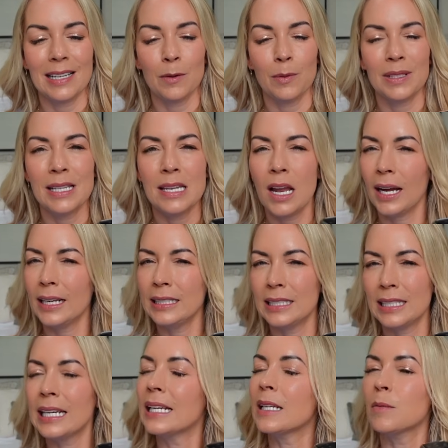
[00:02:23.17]
It was
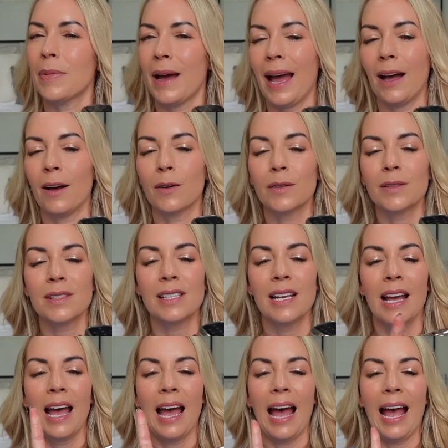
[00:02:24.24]
£19,
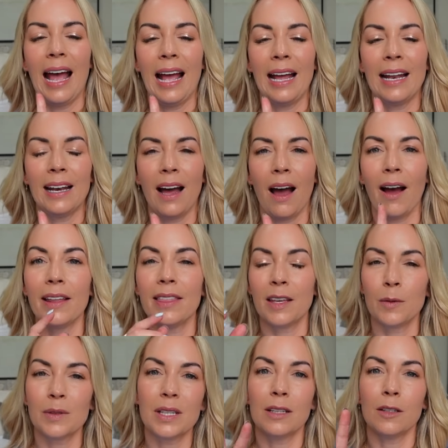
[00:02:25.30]
and I think it
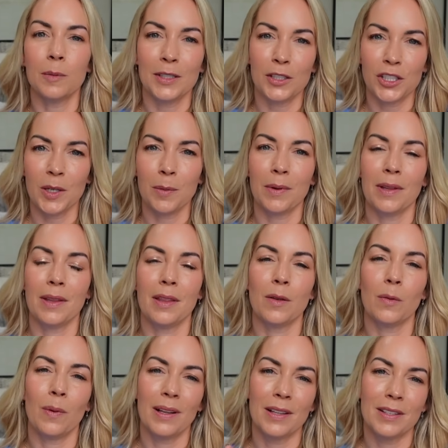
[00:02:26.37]
was a little bit cheaper than the
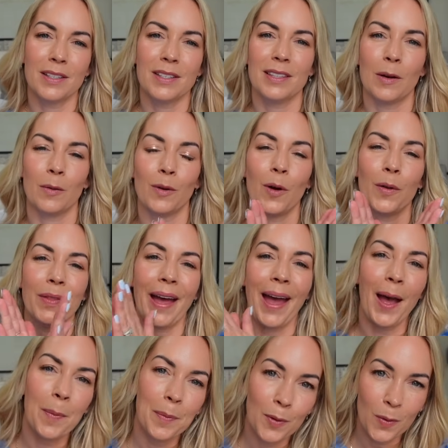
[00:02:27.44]
ones that were on the
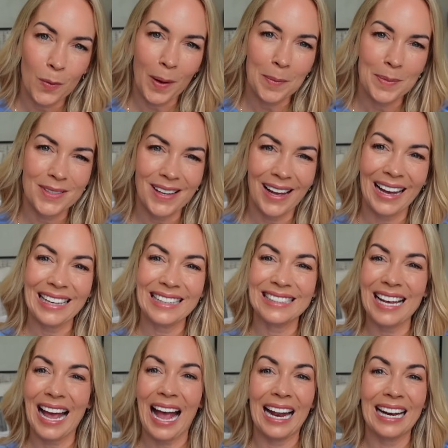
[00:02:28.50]
Apple website,
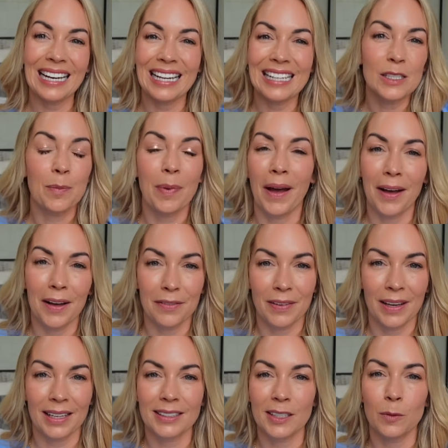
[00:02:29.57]
and it's
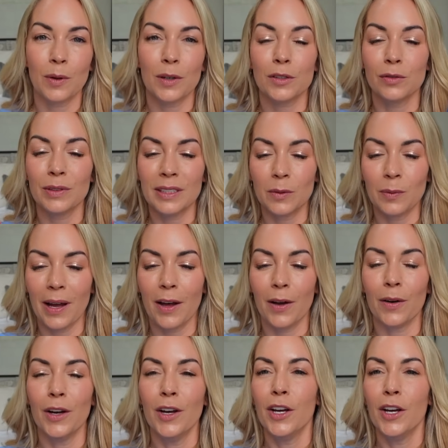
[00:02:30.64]
perfect. It works really well.